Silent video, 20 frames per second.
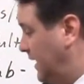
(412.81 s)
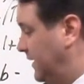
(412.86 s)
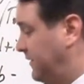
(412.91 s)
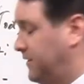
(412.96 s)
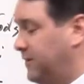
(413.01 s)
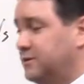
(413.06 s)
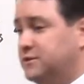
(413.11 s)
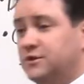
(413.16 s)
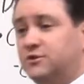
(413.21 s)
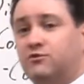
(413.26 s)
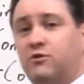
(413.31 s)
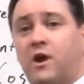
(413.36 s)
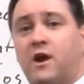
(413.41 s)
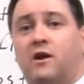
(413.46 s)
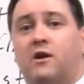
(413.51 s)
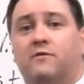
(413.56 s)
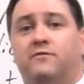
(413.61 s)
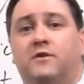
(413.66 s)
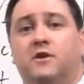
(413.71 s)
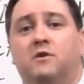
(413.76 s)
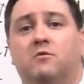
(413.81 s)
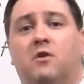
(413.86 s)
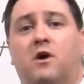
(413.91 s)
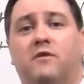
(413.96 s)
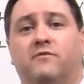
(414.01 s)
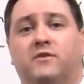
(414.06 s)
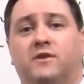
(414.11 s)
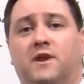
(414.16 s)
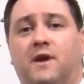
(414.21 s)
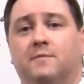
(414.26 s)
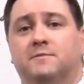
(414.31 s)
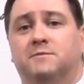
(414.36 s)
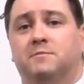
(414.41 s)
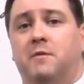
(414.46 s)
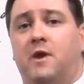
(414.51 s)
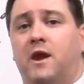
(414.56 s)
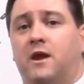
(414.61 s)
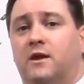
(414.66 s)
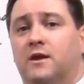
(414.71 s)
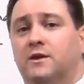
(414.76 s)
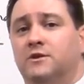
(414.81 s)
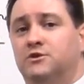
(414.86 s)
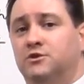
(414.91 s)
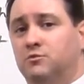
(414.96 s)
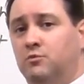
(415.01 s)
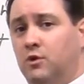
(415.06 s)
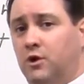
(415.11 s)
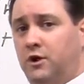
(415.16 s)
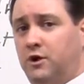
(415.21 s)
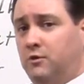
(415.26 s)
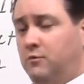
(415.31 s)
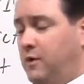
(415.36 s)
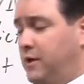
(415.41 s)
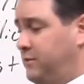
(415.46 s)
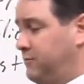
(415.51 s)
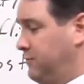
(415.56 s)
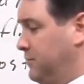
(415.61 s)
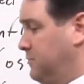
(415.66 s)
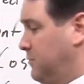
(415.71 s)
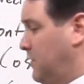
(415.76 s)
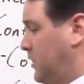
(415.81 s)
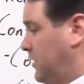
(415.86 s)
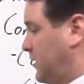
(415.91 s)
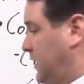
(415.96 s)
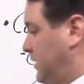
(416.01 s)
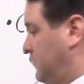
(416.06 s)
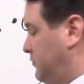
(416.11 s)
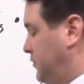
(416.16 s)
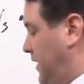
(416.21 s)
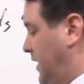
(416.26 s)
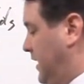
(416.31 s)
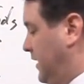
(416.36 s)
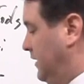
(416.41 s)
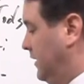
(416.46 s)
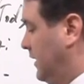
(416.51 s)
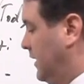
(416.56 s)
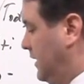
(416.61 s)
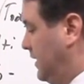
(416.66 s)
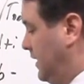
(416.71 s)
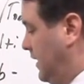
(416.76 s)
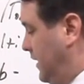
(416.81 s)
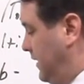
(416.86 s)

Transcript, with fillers: And there's a trade off that you oftentimes make as you work your way through the marketing plan